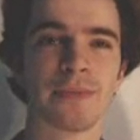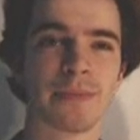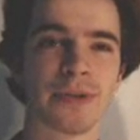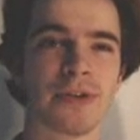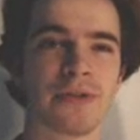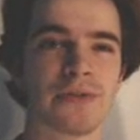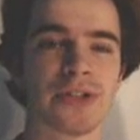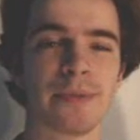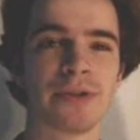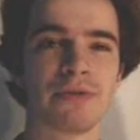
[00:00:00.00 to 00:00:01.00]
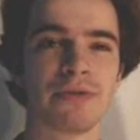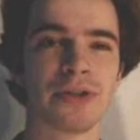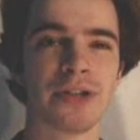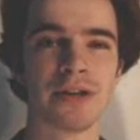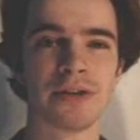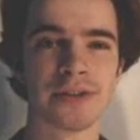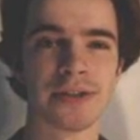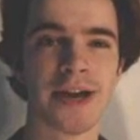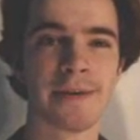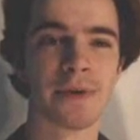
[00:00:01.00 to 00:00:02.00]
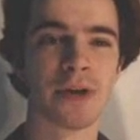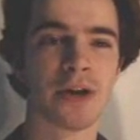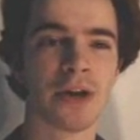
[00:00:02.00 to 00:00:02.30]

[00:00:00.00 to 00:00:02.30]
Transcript: but because of some injury she had to stop.